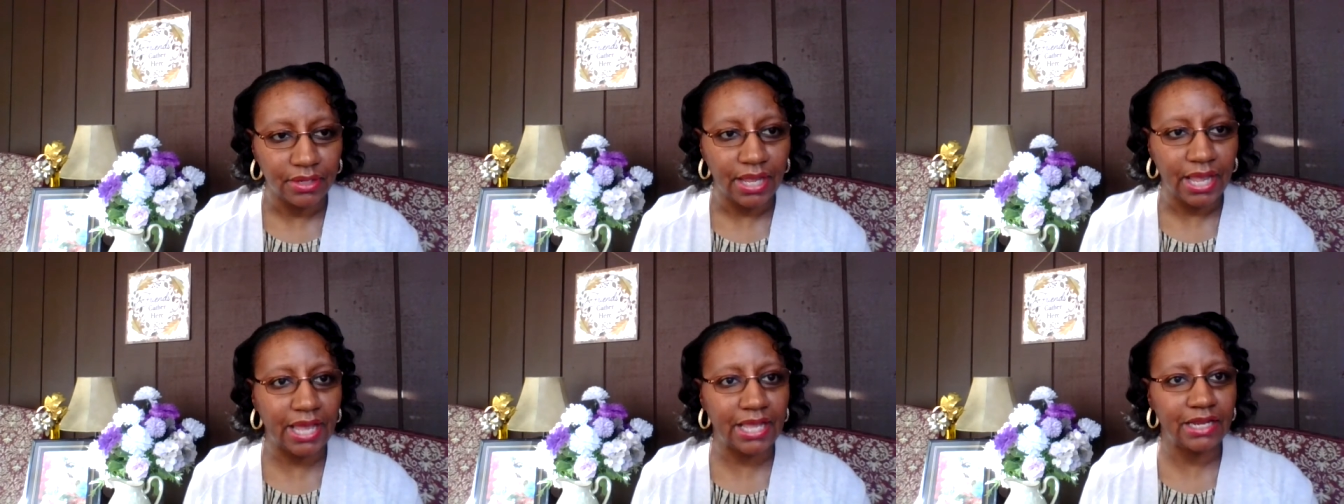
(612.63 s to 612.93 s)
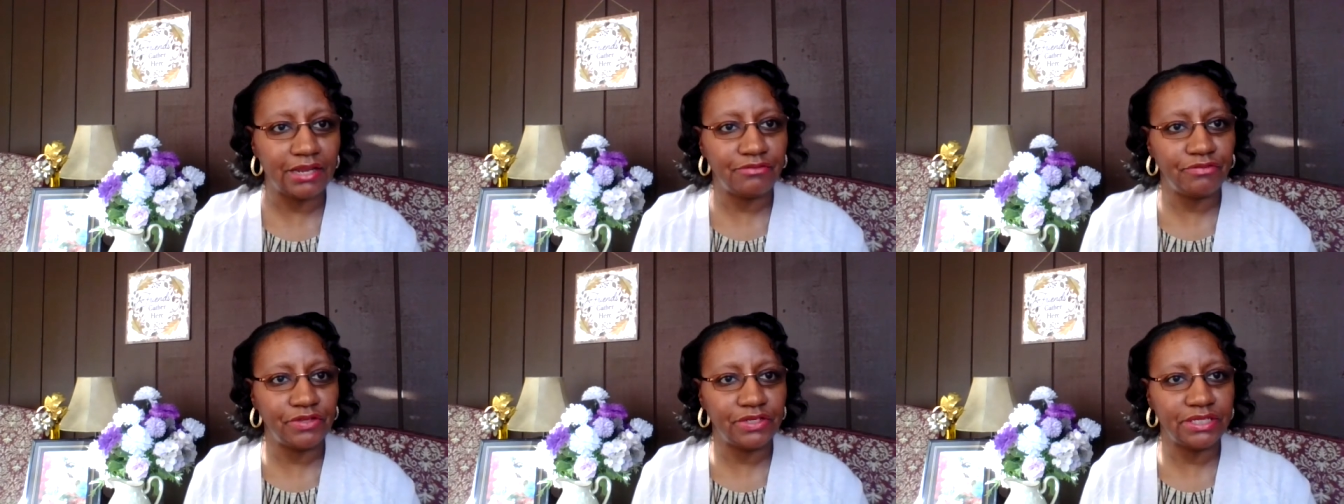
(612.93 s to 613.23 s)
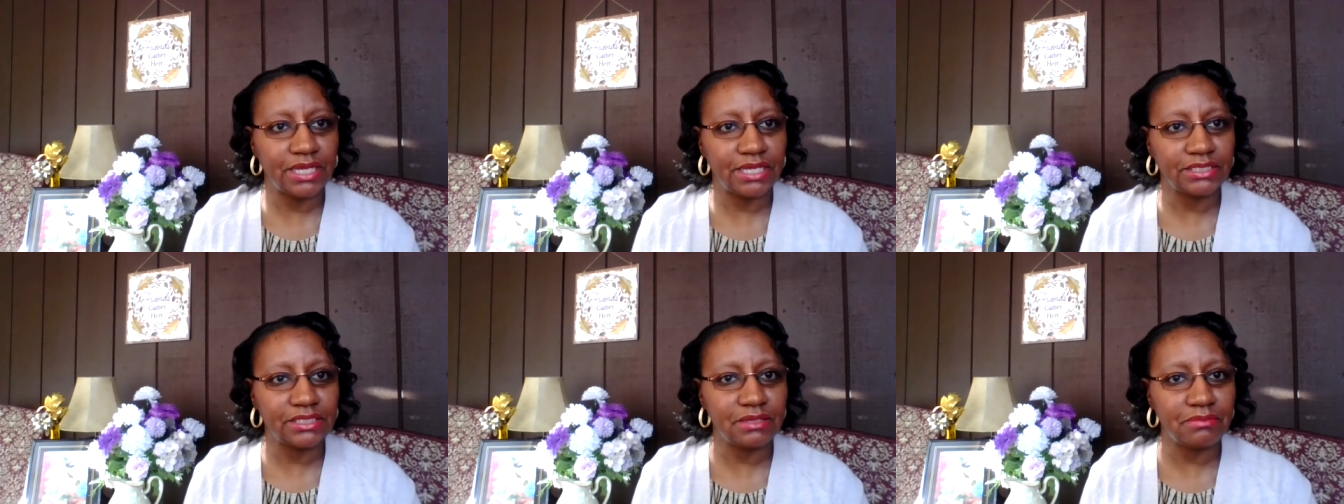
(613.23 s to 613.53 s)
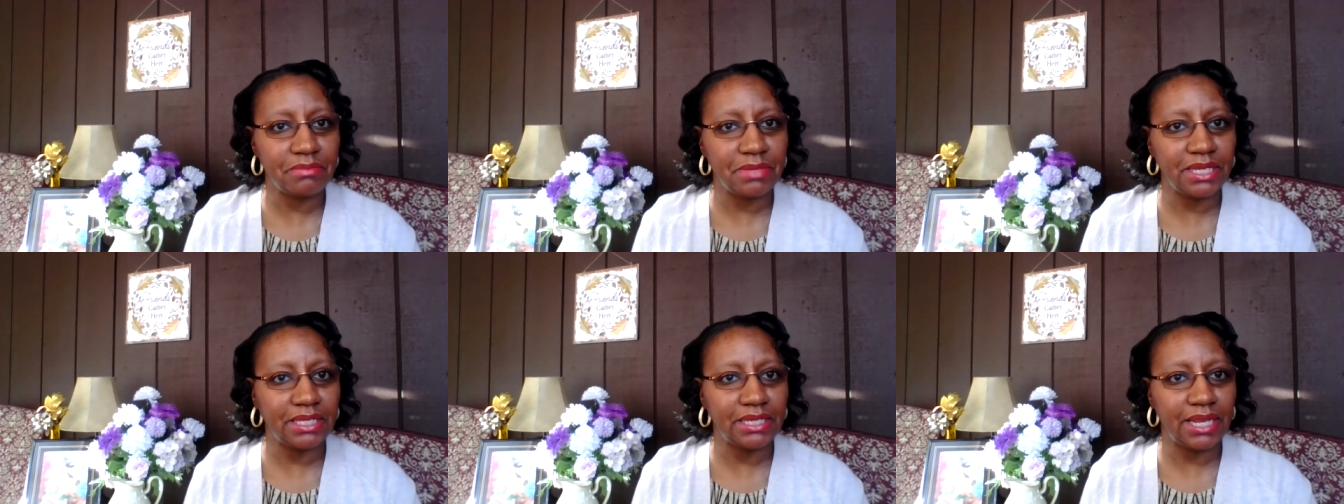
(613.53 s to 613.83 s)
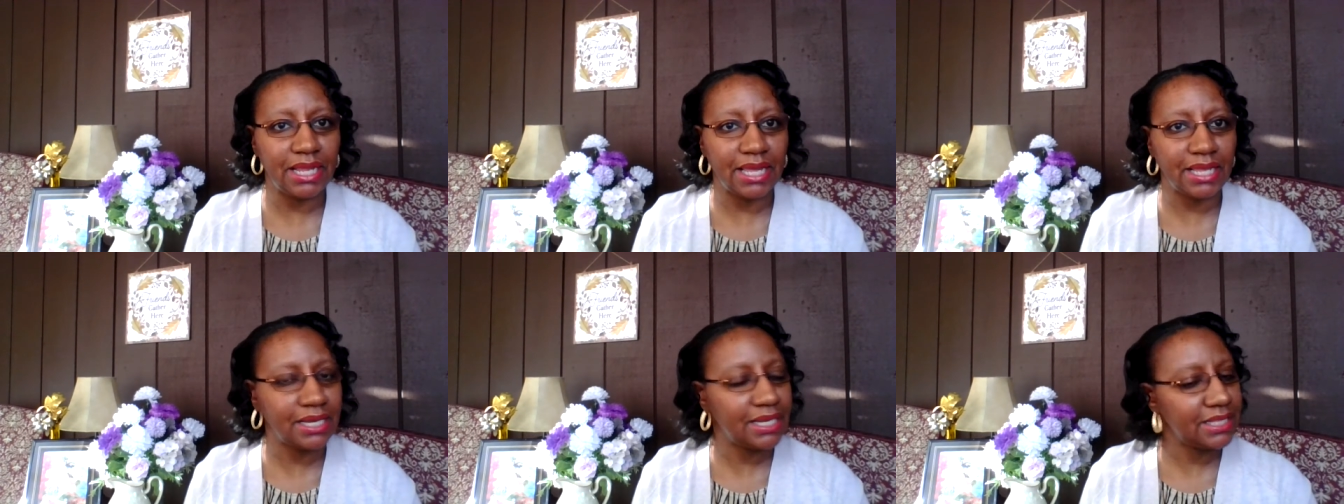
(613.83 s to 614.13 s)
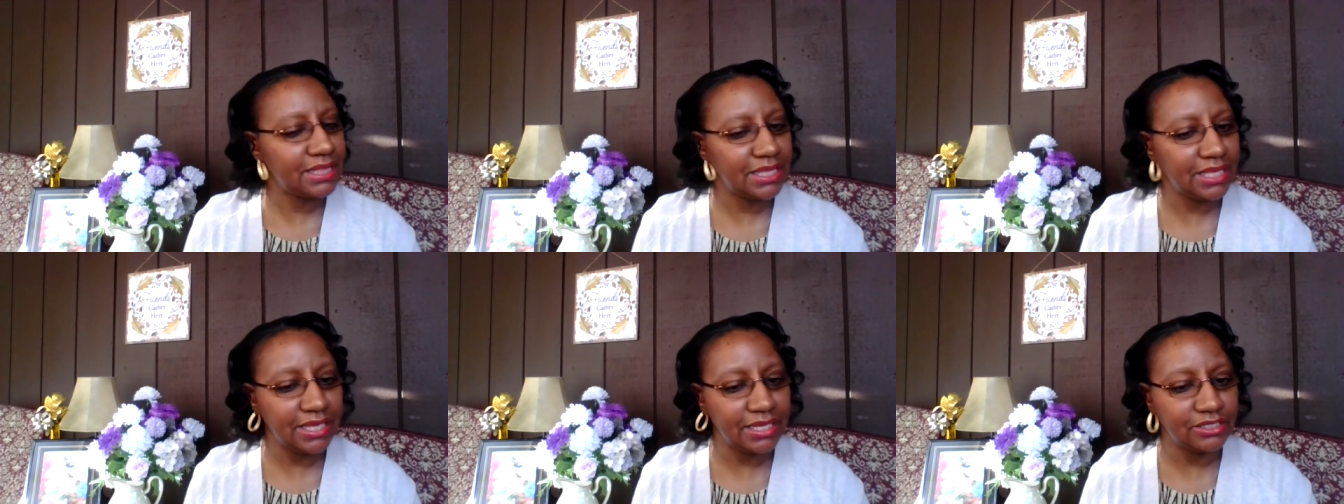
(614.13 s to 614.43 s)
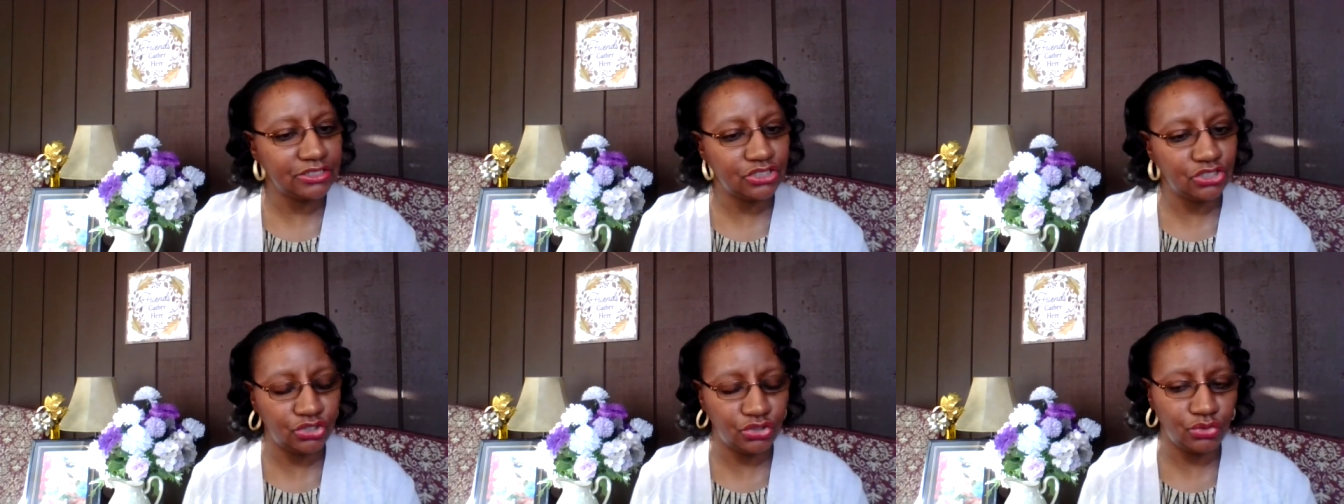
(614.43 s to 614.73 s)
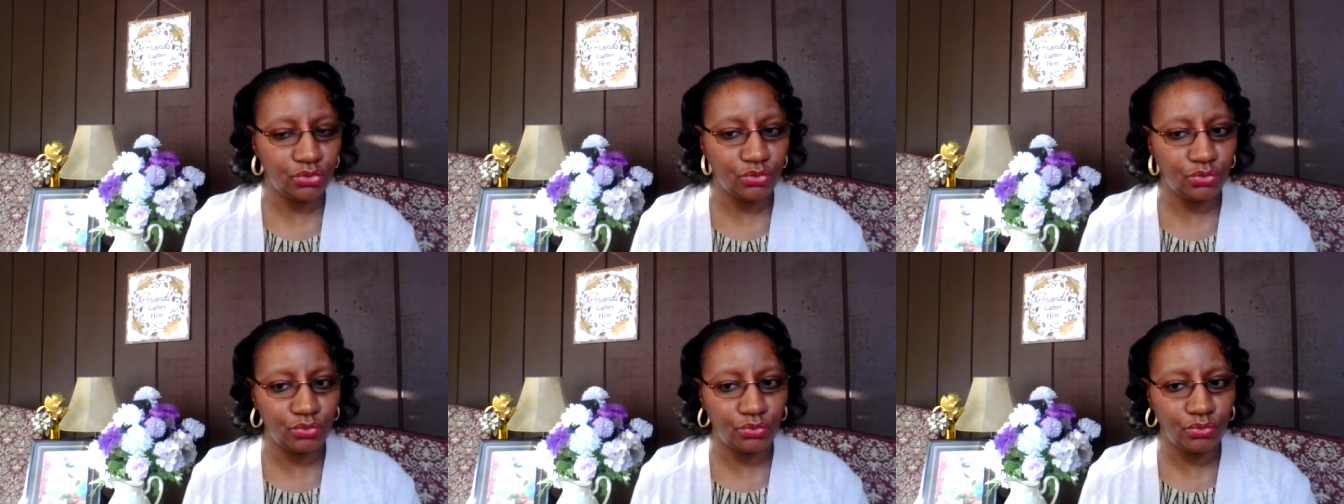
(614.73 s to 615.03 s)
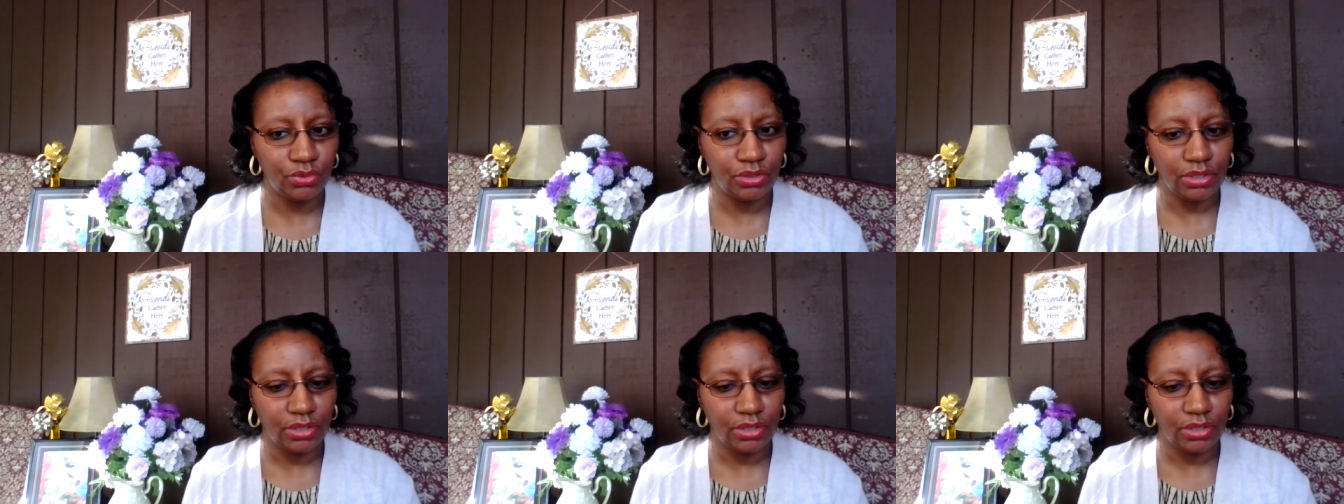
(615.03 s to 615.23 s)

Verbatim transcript: And if it doesn't mean anything to